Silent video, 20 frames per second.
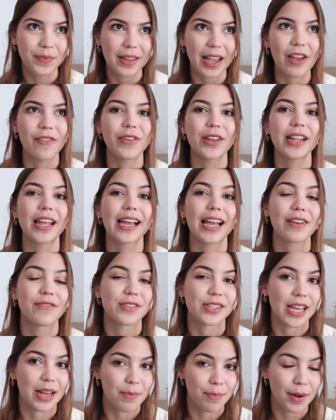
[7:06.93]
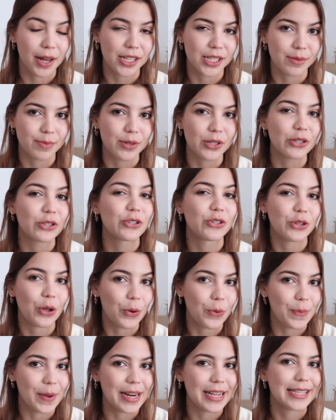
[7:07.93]
I feel like I've said possible so
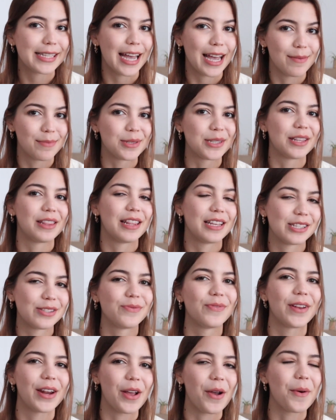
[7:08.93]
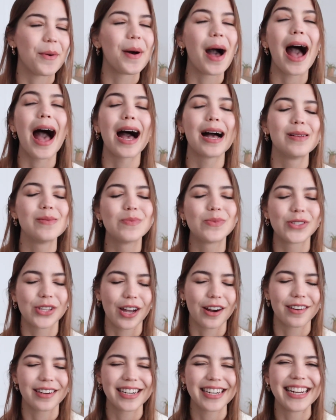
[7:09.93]
many times in this video. I'm
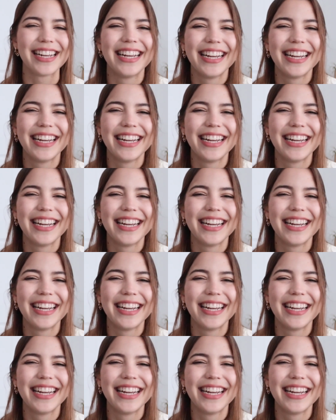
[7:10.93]
sorry.